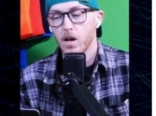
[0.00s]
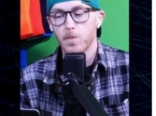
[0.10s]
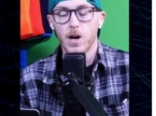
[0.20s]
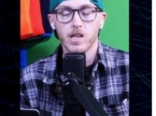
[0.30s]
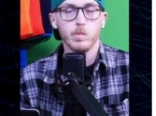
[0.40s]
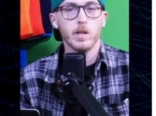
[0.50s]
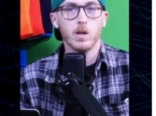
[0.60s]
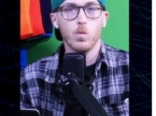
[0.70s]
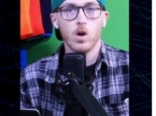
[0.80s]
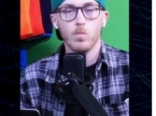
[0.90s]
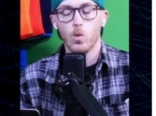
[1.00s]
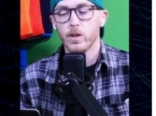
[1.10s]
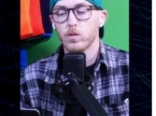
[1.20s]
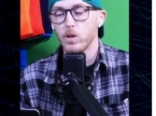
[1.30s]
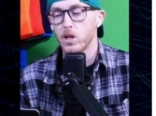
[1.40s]
approximately
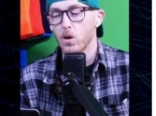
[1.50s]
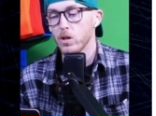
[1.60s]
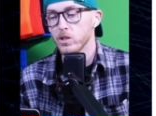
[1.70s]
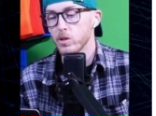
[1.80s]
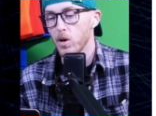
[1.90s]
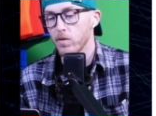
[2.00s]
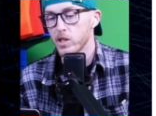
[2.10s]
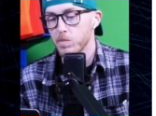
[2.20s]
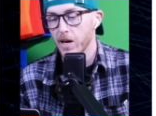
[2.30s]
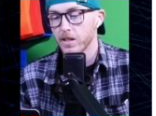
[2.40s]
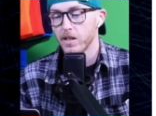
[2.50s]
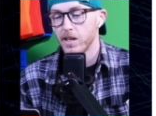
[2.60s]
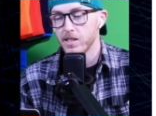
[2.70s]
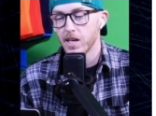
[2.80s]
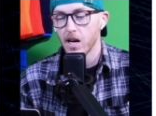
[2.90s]
1.3 goals above expected.
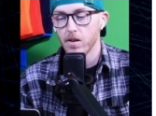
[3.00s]
He's gone